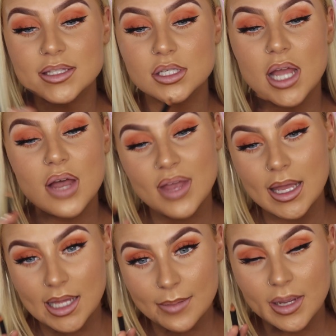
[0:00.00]
Alright, so now I've
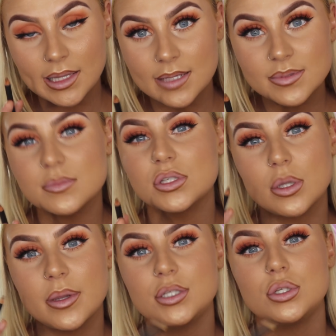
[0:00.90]
outlined my lips, I'm just
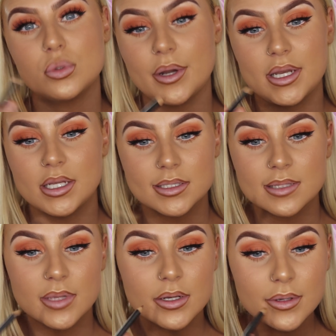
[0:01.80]
going to join it into
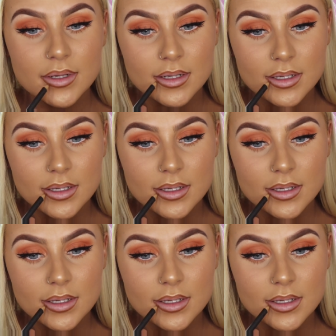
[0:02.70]
the middle.